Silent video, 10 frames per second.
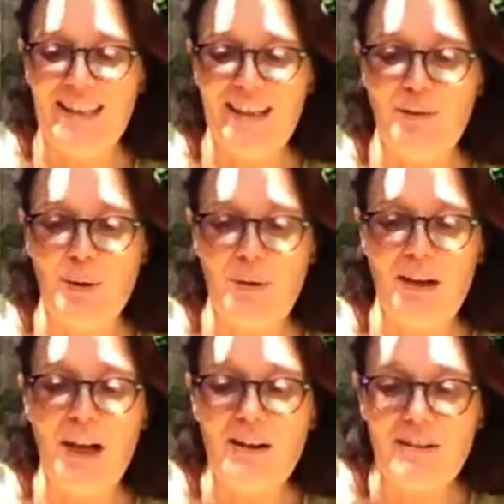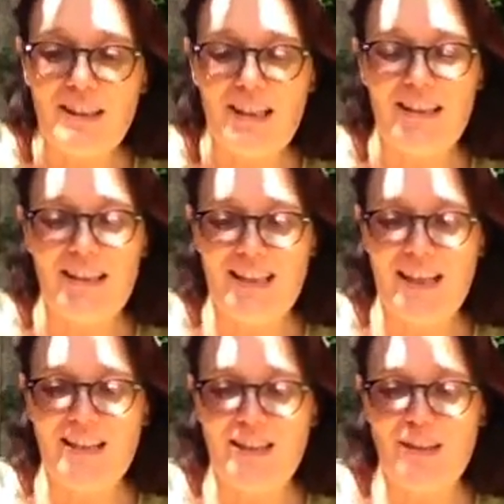If you are currently
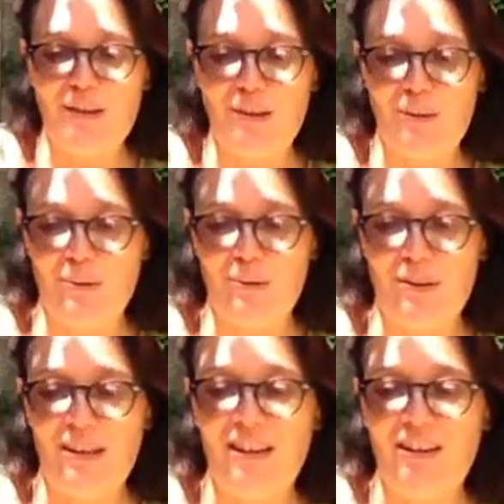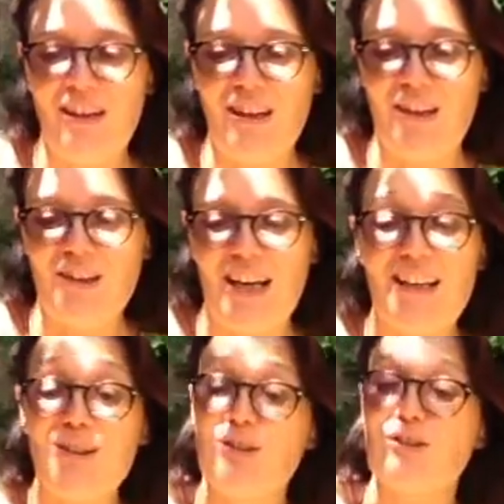attending school, the
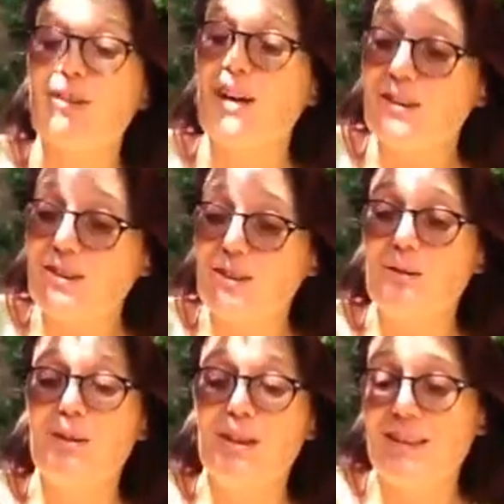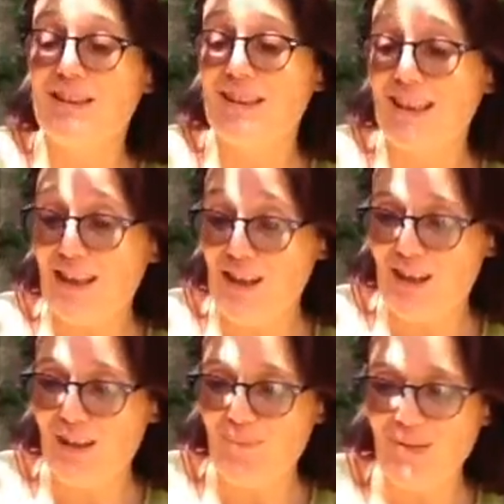angels ask you to continue.